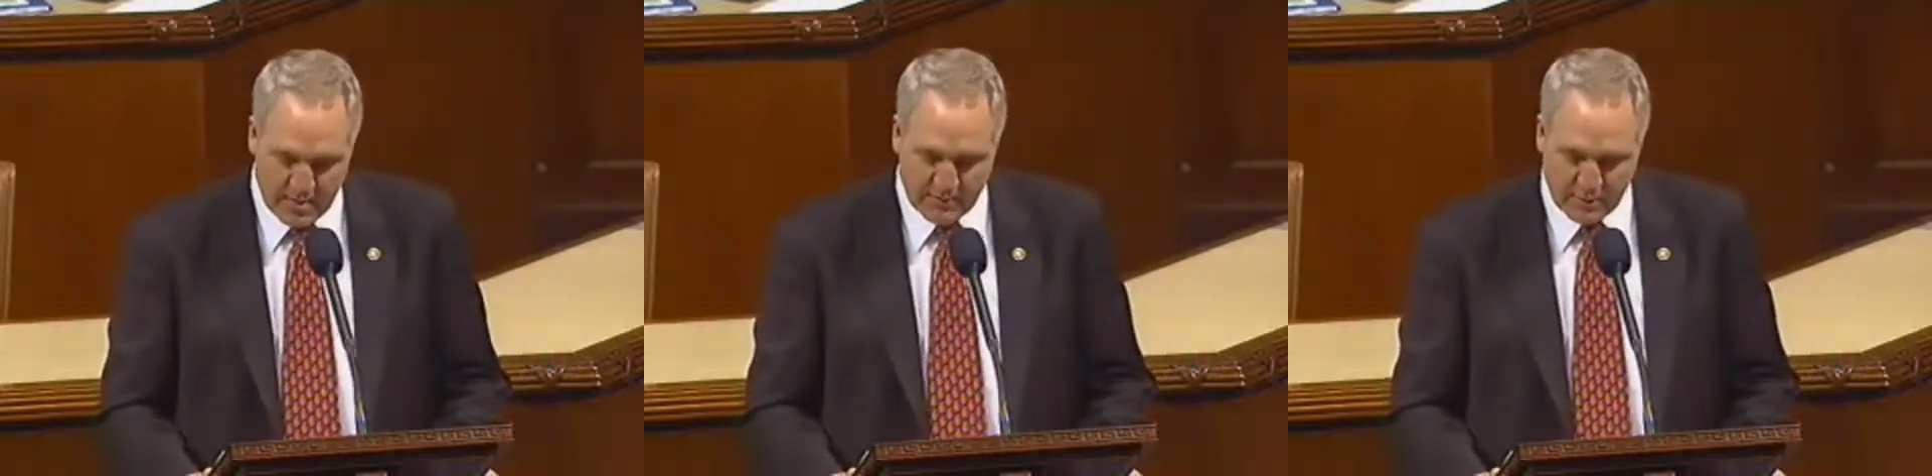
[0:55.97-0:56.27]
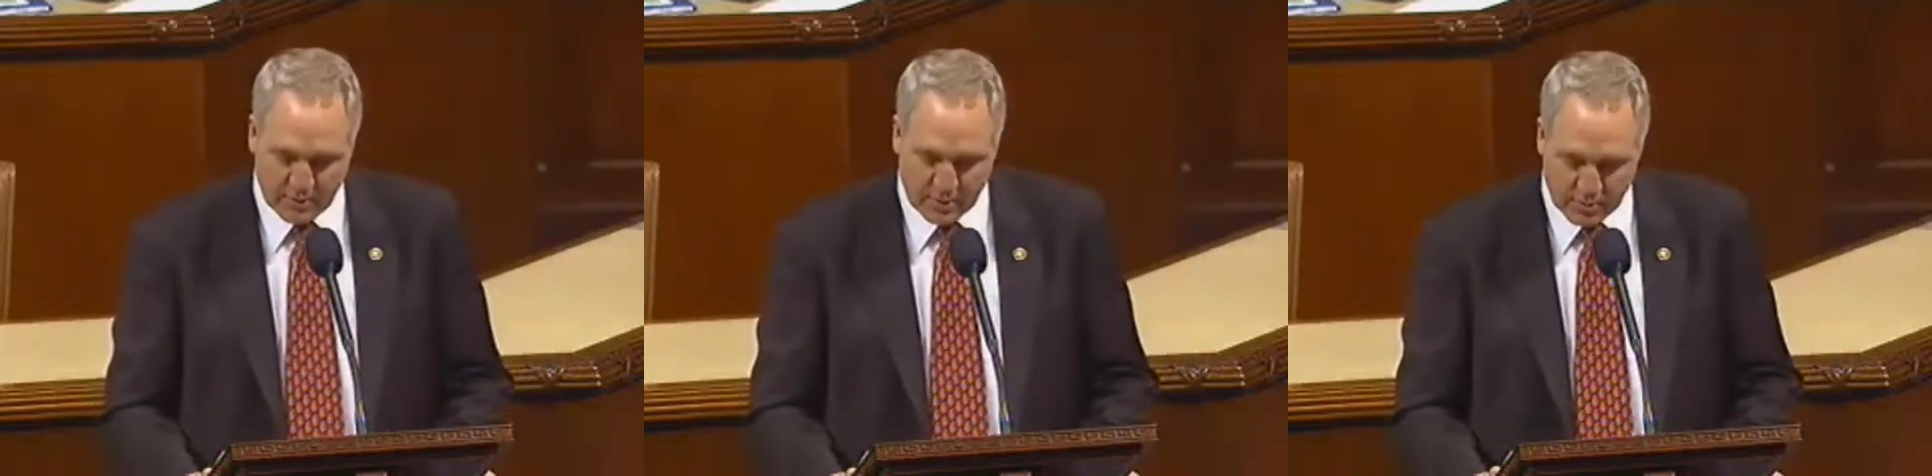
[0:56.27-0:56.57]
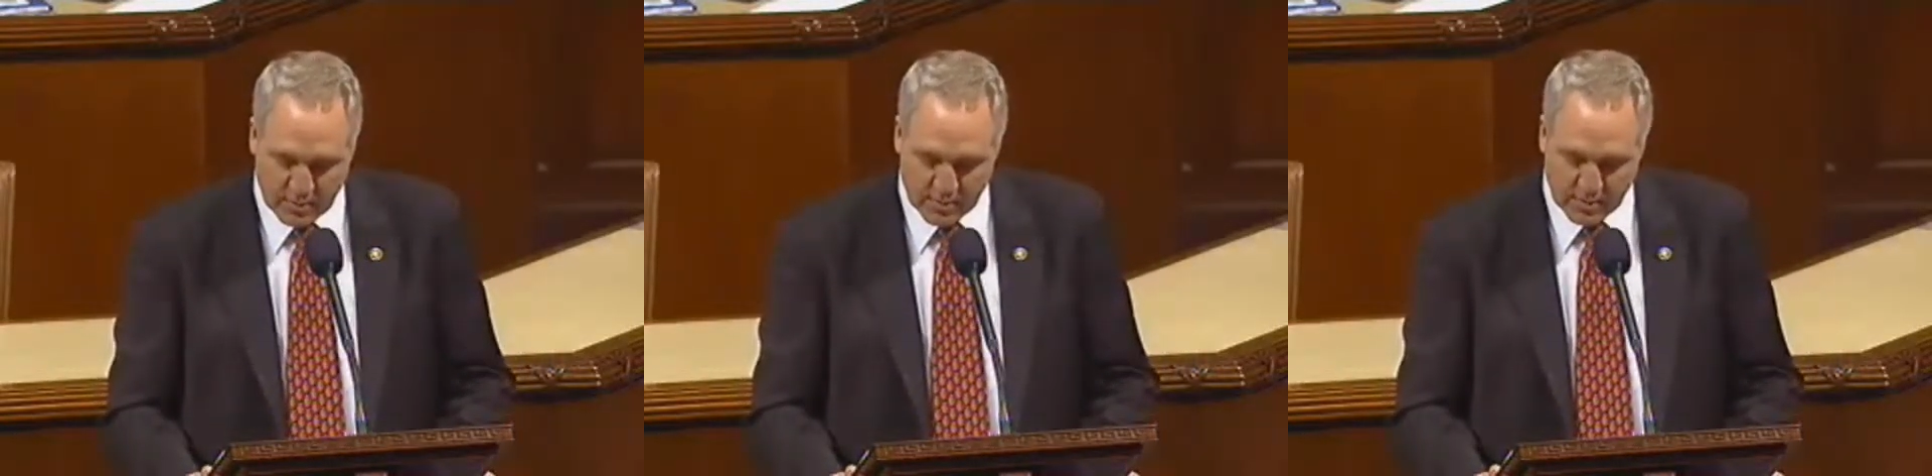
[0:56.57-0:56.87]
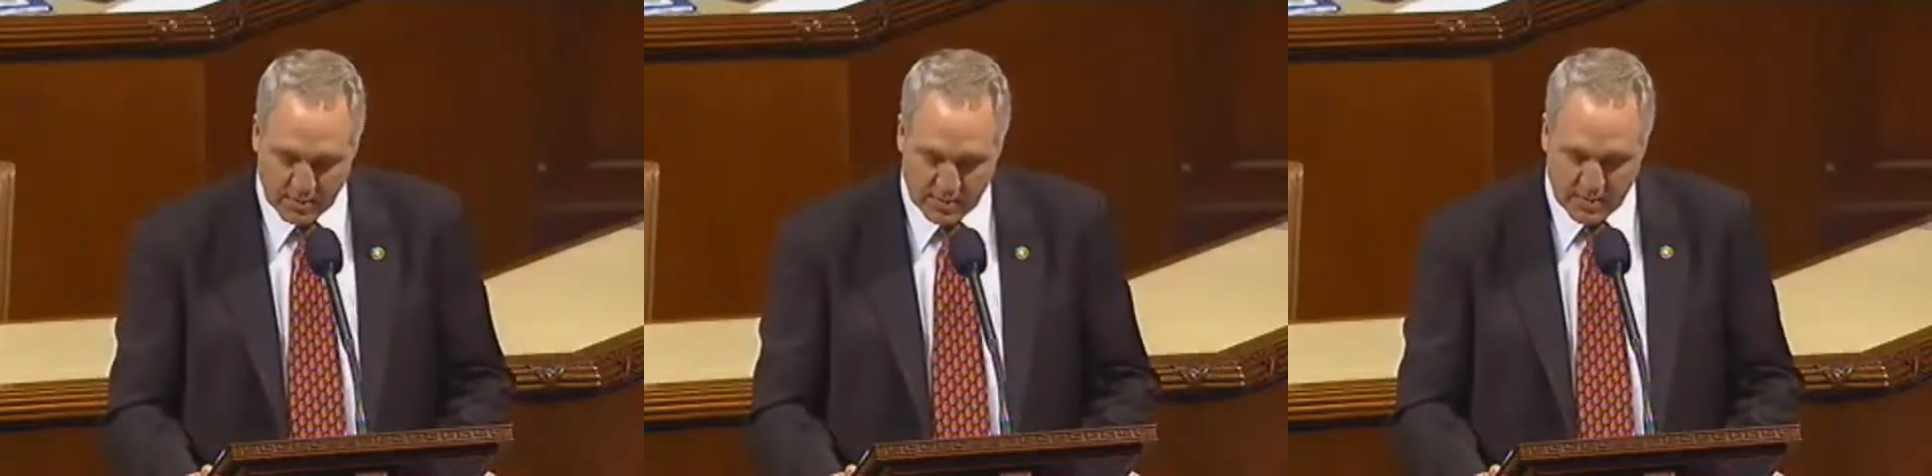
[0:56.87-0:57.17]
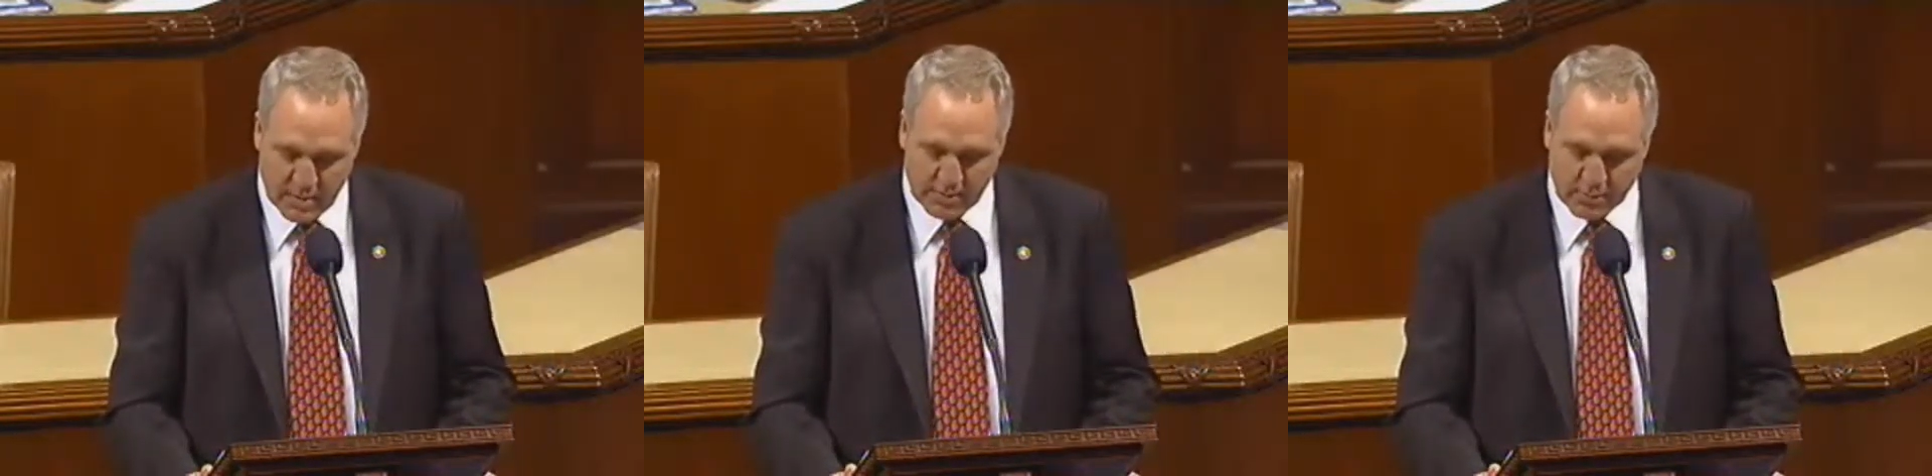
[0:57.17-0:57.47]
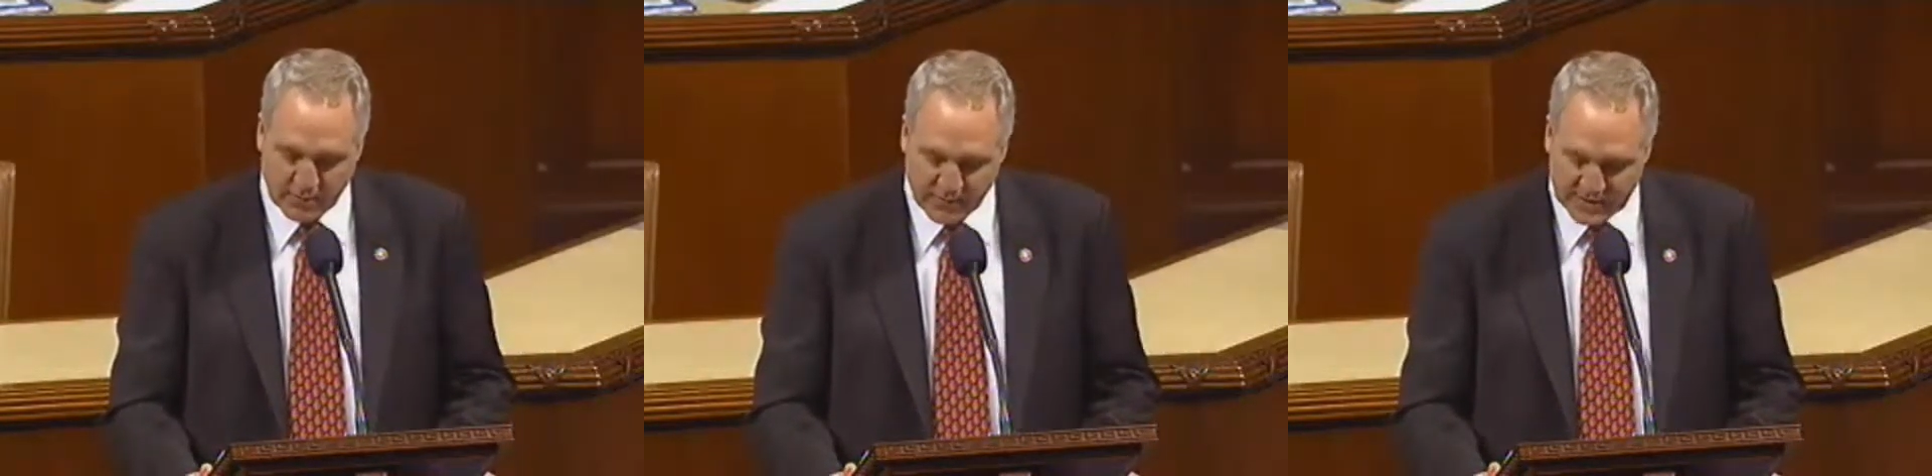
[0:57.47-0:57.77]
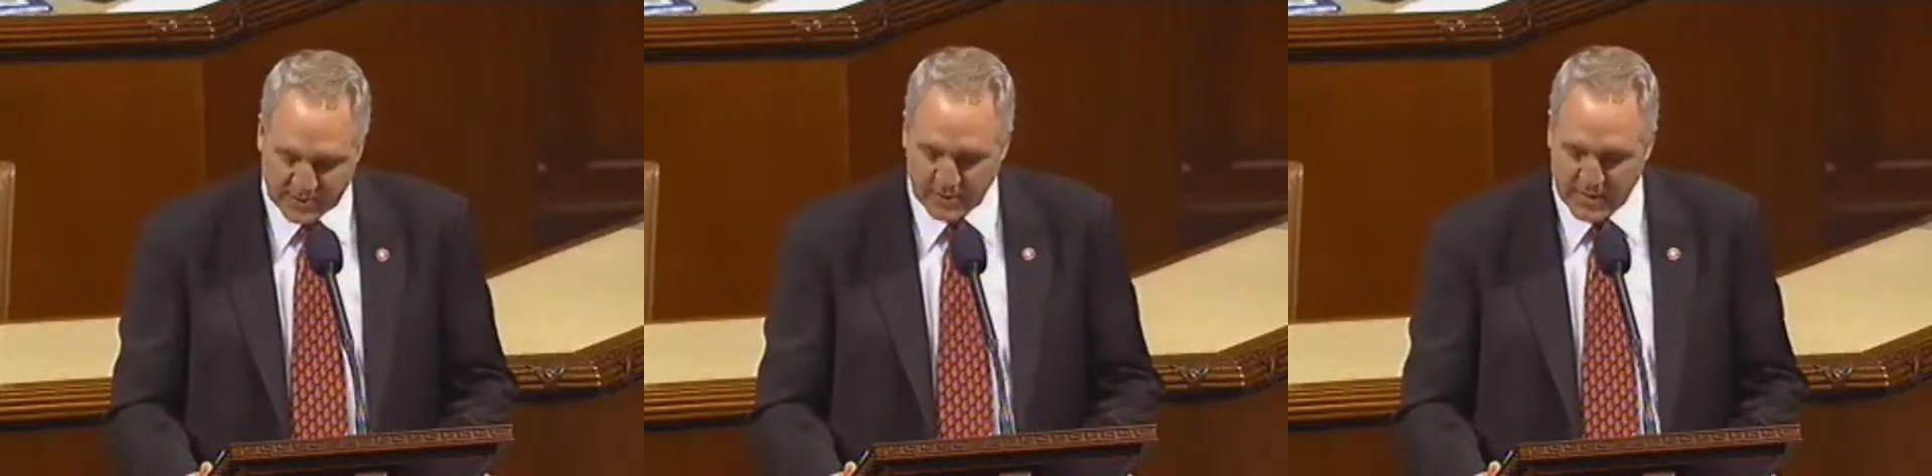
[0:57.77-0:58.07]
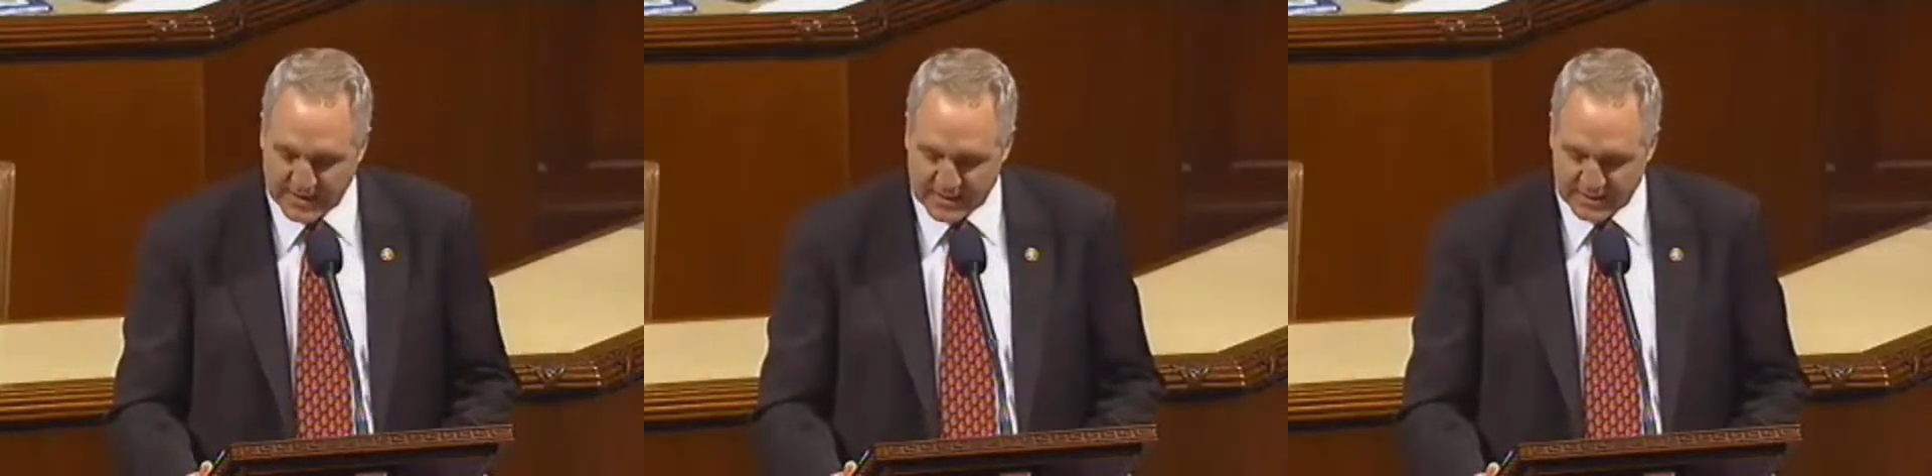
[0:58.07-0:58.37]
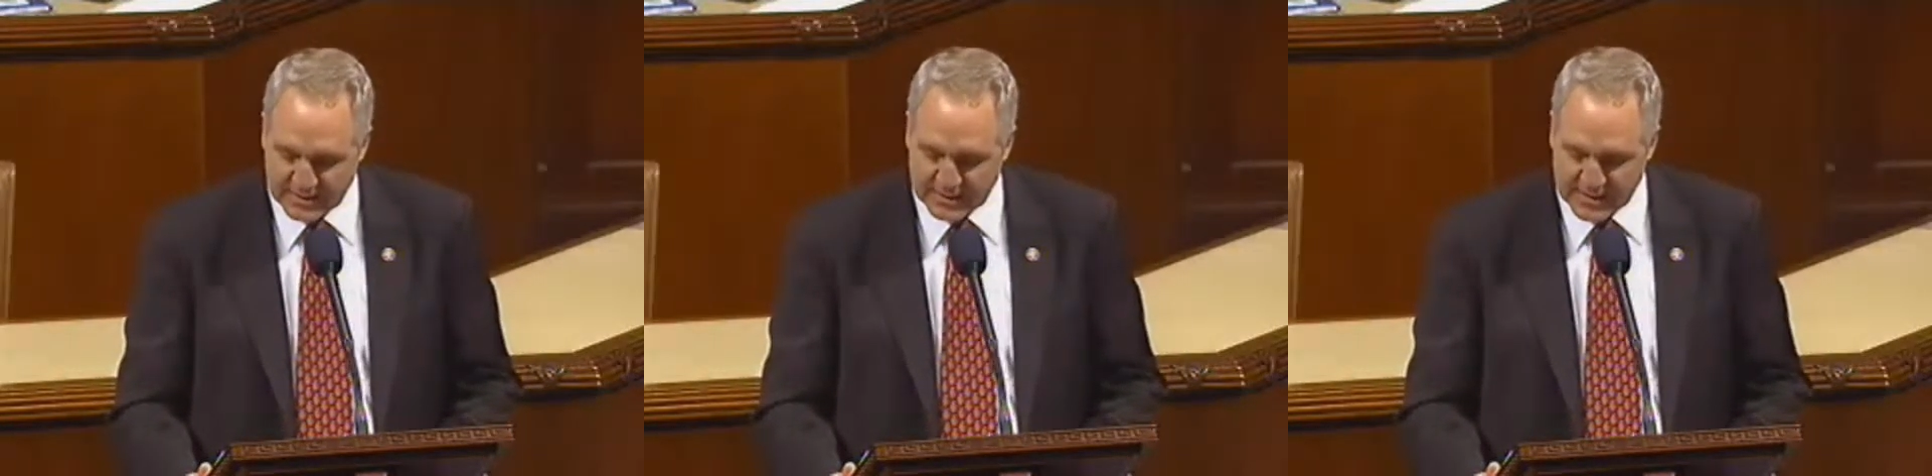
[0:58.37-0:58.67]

for a career of professional excellence